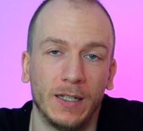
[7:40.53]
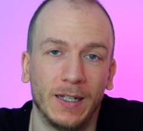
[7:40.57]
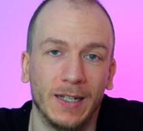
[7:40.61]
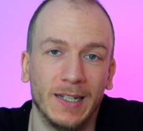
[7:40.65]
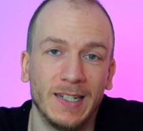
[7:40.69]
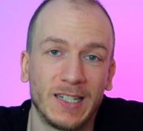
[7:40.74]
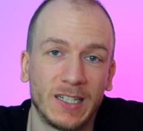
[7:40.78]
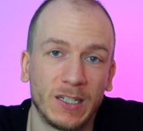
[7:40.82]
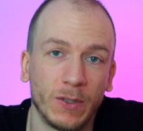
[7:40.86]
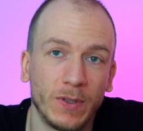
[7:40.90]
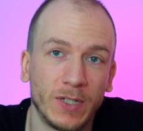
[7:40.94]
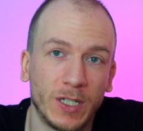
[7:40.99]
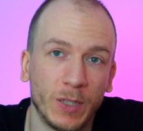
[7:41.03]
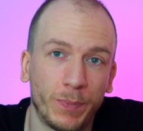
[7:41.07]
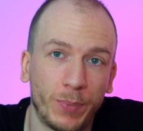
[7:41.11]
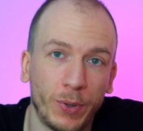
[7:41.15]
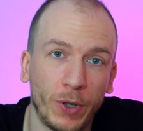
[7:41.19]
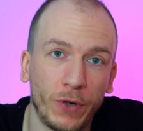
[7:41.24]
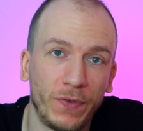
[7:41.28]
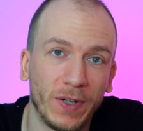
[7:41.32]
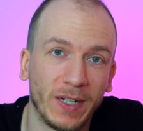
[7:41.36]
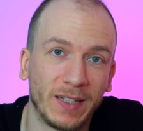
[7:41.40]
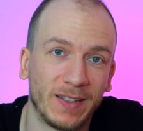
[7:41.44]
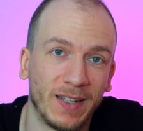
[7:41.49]
And so it's a
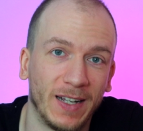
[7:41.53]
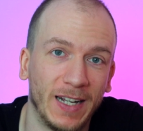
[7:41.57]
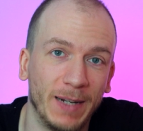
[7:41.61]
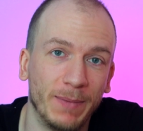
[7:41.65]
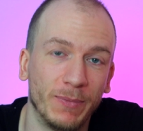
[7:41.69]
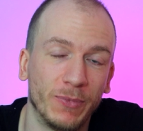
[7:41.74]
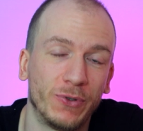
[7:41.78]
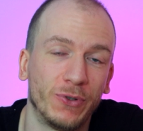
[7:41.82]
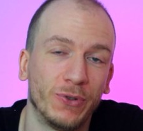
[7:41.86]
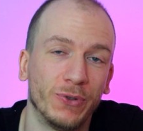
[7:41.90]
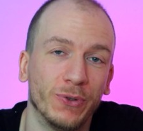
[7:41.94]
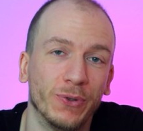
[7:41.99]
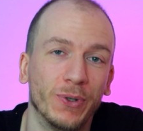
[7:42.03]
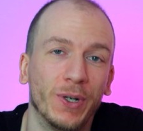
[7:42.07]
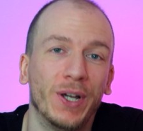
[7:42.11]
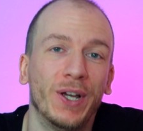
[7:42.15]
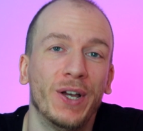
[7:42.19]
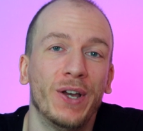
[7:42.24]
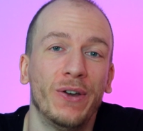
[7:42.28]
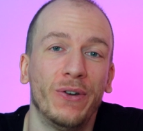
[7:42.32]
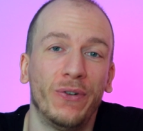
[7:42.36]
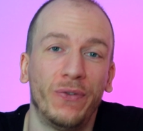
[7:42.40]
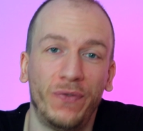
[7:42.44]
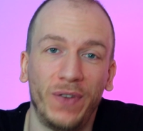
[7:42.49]
perfect time to
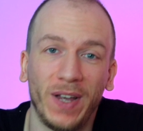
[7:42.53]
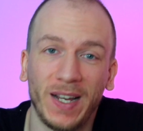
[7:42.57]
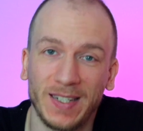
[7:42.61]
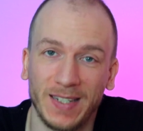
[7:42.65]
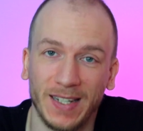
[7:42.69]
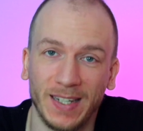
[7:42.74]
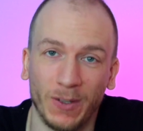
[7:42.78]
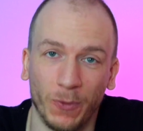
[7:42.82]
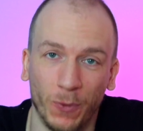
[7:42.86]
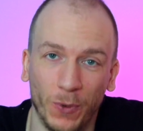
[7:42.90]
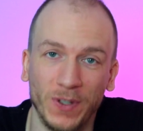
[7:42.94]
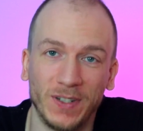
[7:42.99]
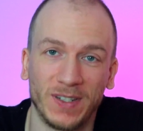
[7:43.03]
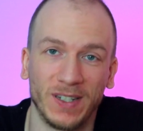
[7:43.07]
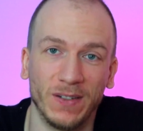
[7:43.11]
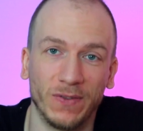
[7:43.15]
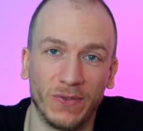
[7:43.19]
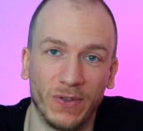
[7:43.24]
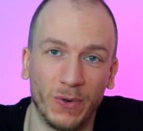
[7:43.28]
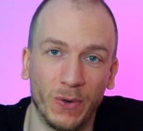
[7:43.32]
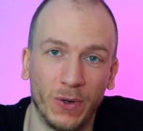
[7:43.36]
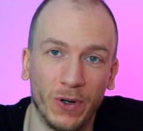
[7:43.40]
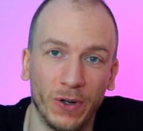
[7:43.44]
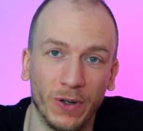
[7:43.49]
fix it once and
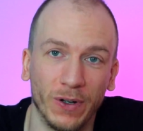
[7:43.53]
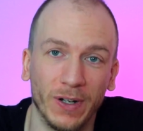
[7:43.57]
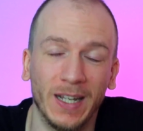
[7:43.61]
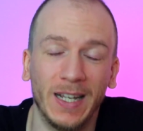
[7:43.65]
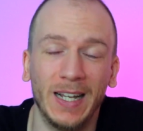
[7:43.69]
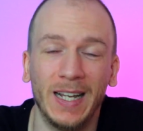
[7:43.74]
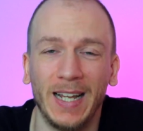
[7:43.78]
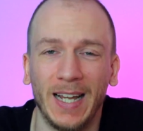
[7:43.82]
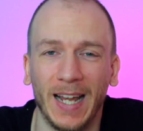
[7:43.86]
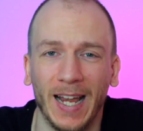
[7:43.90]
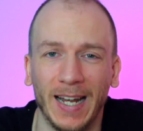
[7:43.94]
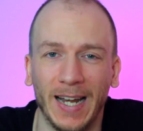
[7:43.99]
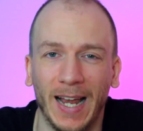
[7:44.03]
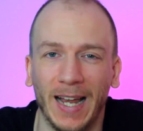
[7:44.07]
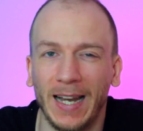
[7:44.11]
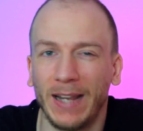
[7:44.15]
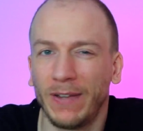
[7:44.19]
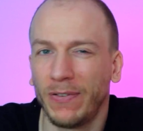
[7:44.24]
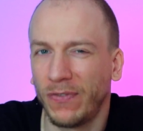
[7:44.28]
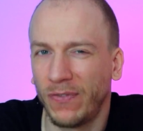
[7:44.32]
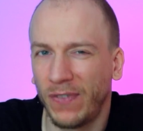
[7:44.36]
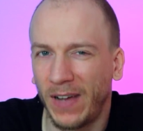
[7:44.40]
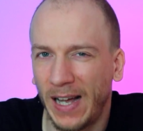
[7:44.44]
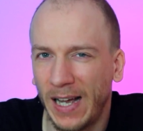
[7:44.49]
for all, and at
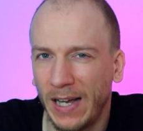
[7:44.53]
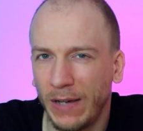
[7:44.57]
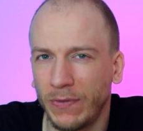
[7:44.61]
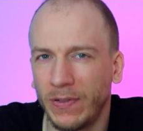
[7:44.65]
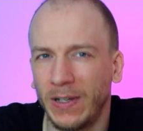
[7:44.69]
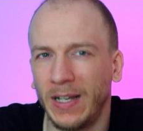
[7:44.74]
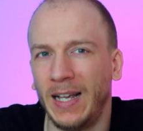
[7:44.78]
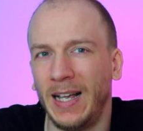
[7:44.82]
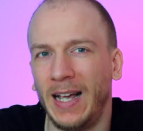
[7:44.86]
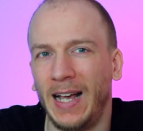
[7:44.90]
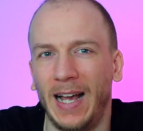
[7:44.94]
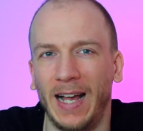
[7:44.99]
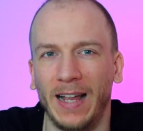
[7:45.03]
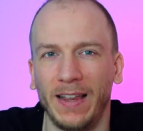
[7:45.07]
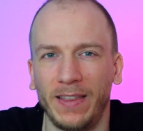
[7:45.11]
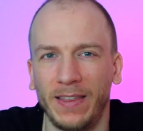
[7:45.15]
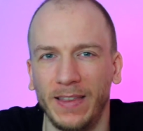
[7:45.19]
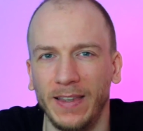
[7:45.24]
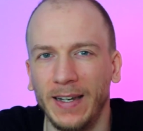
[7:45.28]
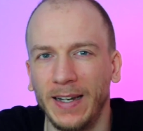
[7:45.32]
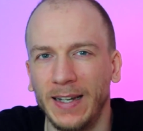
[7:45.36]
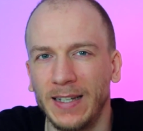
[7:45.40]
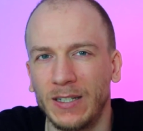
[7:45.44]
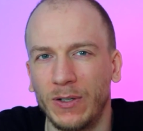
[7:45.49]
F five I
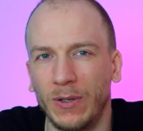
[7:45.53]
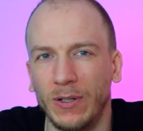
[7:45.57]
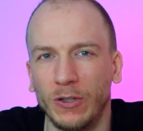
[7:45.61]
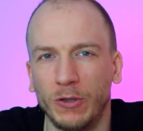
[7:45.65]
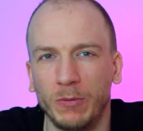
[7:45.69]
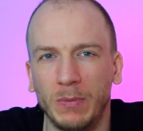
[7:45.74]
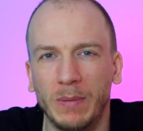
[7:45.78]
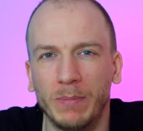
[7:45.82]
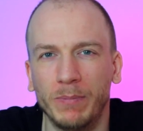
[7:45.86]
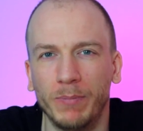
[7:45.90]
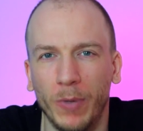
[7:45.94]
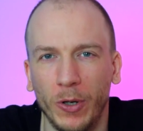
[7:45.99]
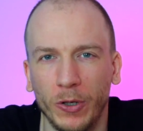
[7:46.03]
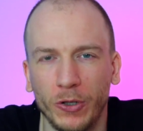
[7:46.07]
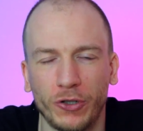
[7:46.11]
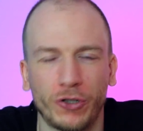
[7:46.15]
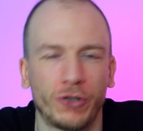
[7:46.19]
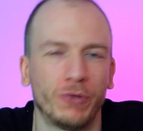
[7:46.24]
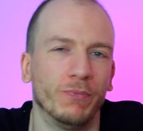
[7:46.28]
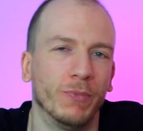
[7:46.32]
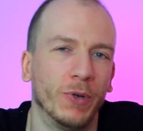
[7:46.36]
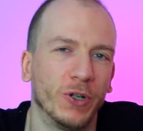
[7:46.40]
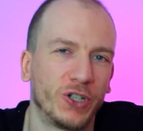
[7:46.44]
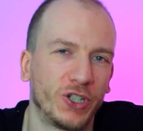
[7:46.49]
think it's going to be
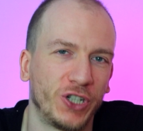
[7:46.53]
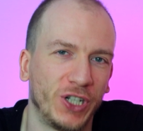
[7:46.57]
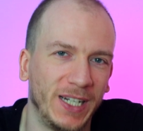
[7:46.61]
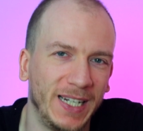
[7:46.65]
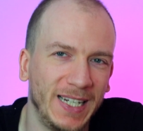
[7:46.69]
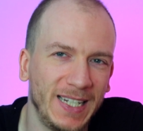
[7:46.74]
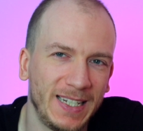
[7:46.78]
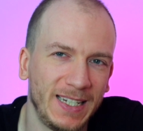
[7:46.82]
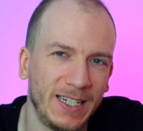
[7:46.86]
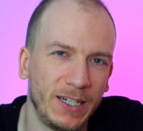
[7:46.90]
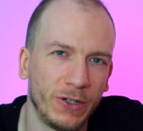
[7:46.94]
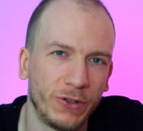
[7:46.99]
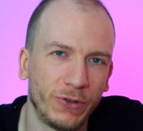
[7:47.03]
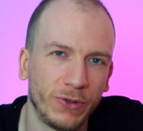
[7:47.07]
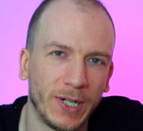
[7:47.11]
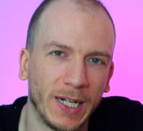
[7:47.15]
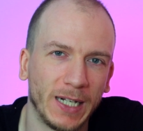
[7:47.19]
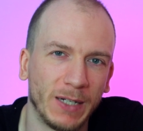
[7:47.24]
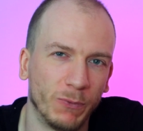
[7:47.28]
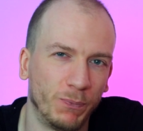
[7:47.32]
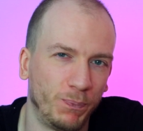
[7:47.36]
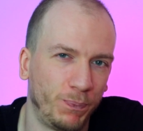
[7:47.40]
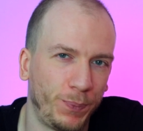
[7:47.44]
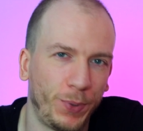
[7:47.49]
much, much easier to
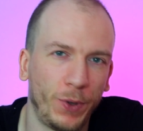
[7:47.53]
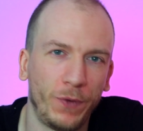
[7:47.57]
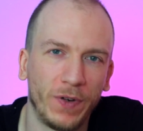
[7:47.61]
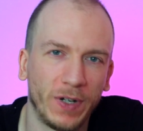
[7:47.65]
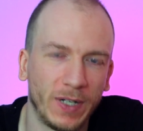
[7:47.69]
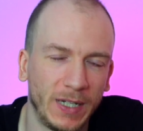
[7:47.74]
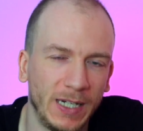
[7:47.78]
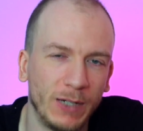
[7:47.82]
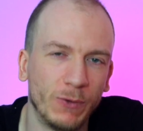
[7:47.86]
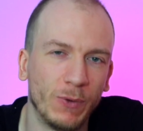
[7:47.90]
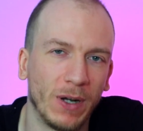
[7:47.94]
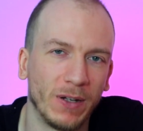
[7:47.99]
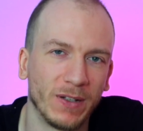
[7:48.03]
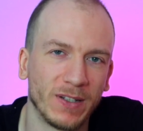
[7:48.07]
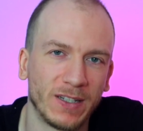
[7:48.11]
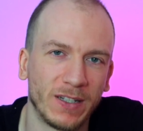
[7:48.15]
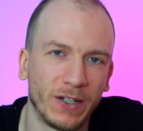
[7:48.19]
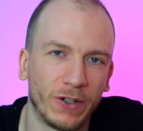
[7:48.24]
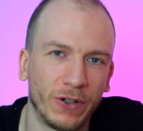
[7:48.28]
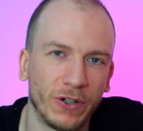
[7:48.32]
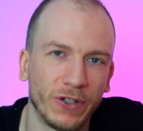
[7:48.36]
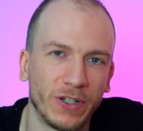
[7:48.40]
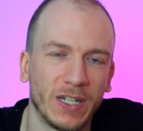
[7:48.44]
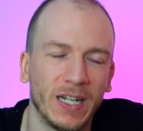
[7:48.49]
get perfectly round
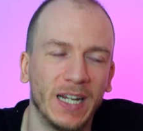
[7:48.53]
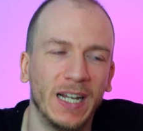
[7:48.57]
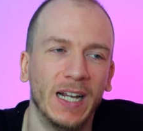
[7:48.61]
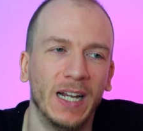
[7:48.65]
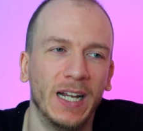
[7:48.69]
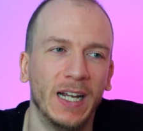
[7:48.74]
stars,